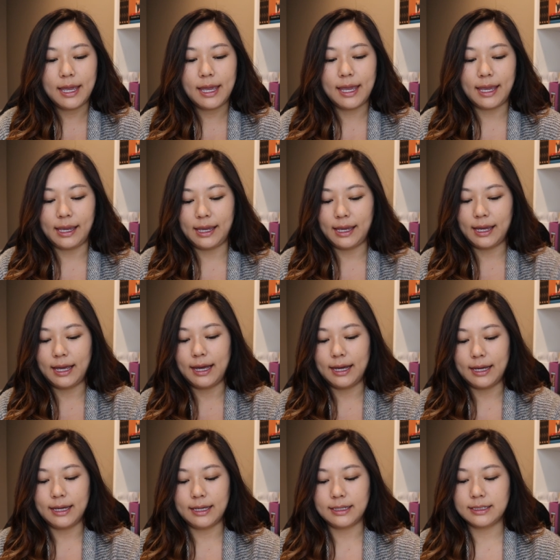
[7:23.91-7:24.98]

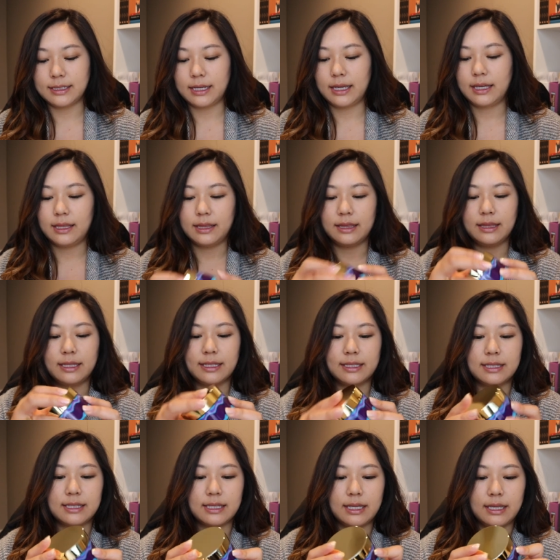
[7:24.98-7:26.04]
And
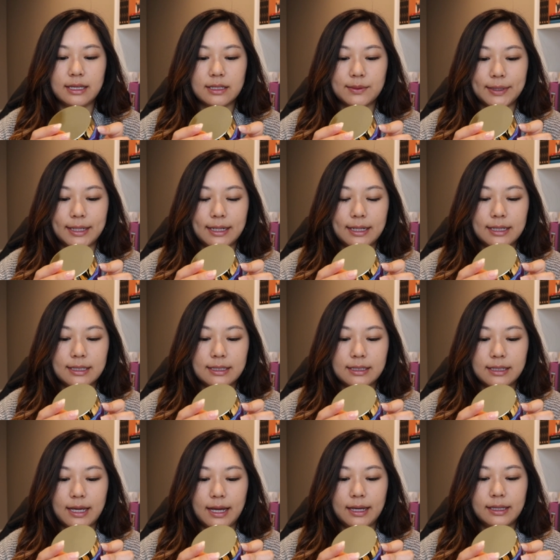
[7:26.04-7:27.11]
this is what it
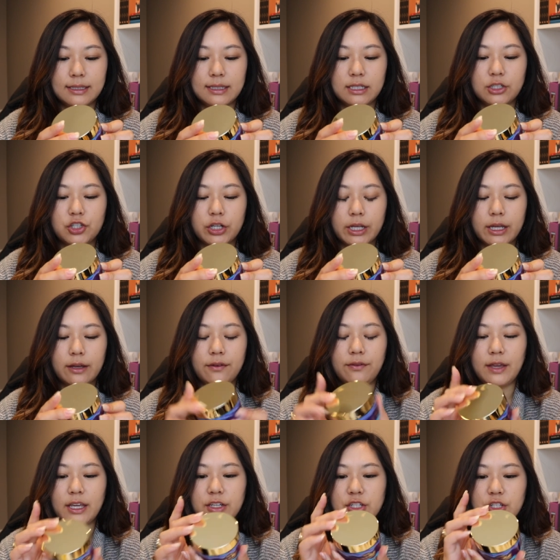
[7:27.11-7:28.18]
is. Yeah, it's the Drink
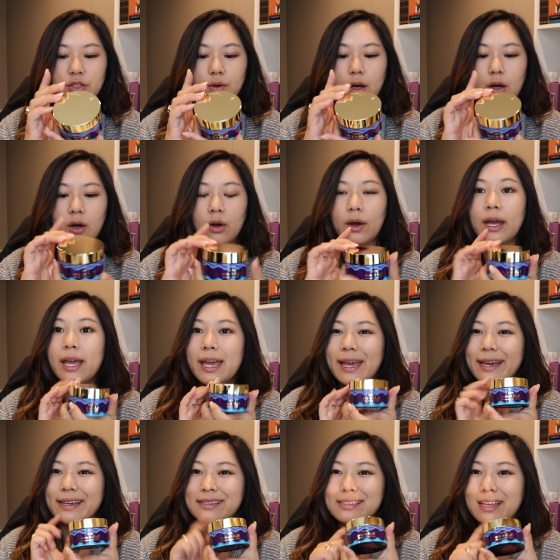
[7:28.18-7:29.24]
of H2O.
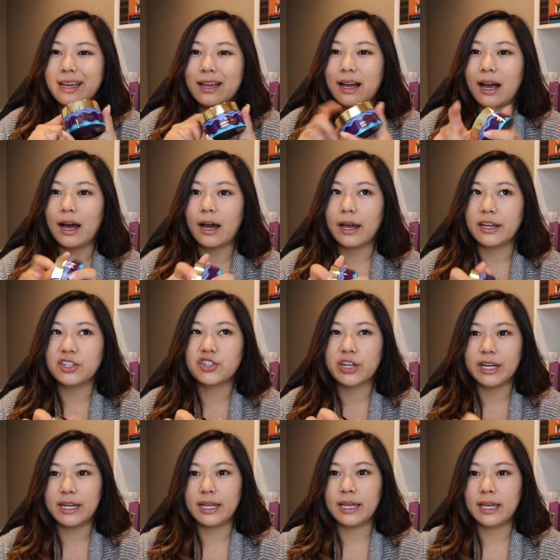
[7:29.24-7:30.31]
It's like a
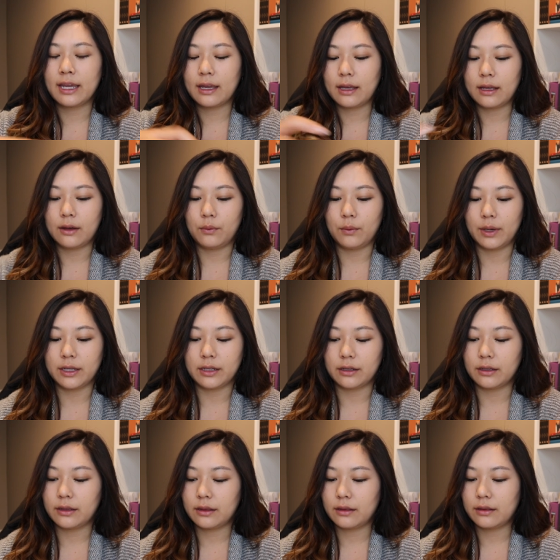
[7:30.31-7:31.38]
hydrating when
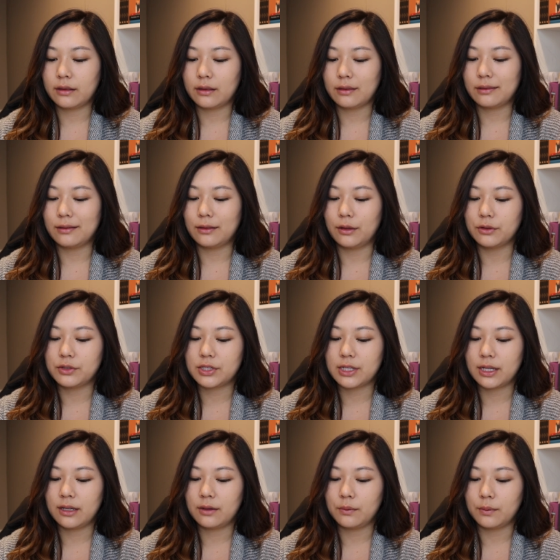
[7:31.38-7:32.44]
you,
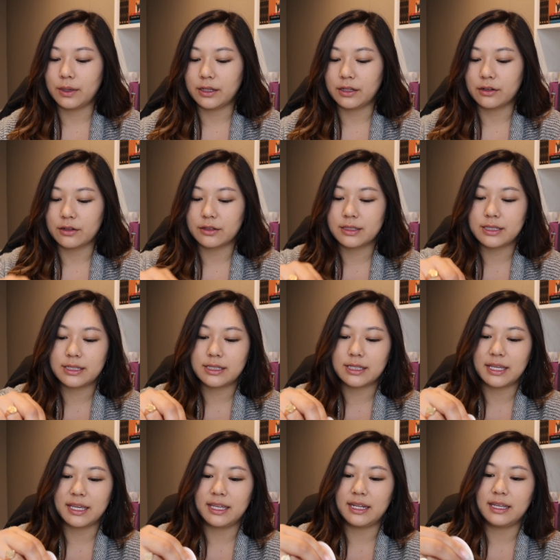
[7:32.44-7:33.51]
lotion when your
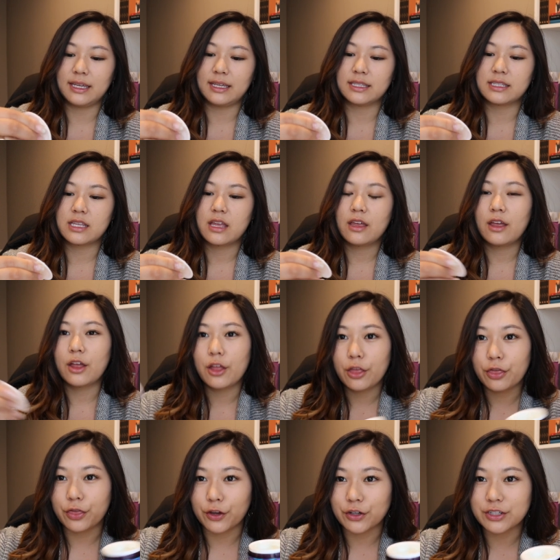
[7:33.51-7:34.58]
skin is
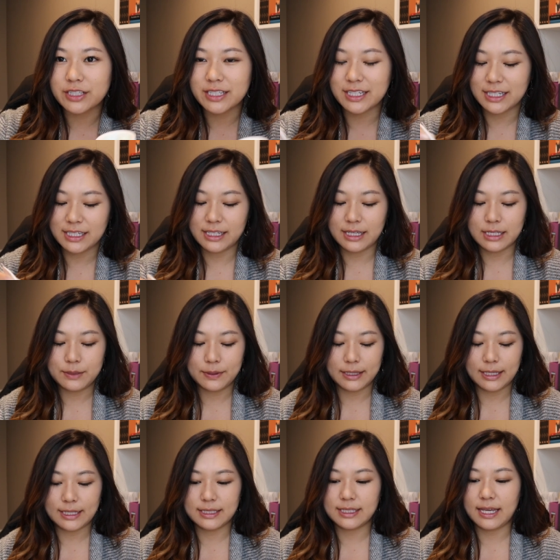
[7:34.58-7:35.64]
thirsty is
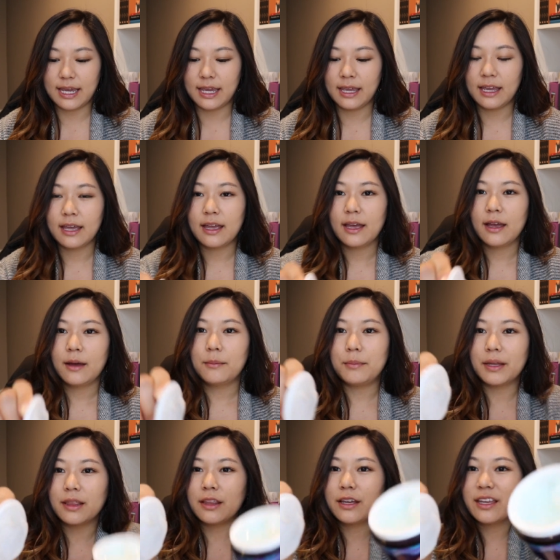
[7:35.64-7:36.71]
what they say.
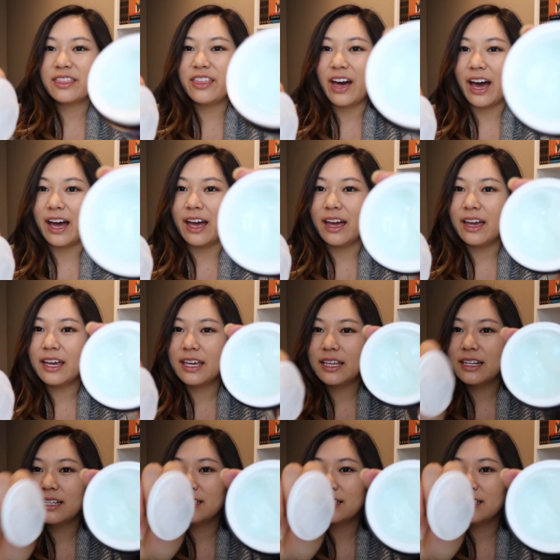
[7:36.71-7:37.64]
But look at that. It